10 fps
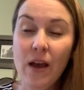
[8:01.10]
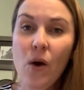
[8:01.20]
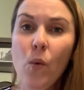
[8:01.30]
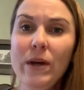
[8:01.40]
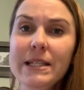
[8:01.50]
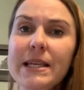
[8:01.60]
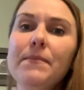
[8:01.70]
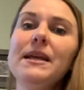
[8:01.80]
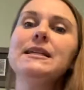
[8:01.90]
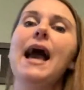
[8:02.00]
What does it
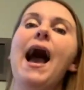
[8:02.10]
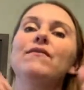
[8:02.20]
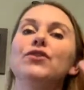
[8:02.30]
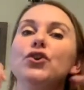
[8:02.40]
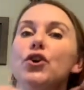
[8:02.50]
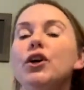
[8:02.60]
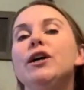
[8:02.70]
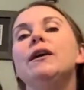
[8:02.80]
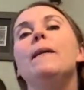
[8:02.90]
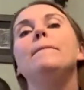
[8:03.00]
mean to have
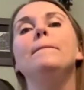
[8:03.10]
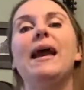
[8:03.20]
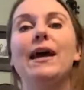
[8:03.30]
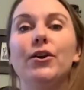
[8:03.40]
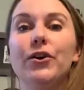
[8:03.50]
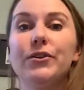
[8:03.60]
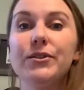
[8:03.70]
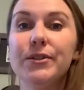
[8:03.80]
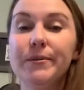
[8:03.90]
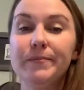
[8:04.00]
good manners?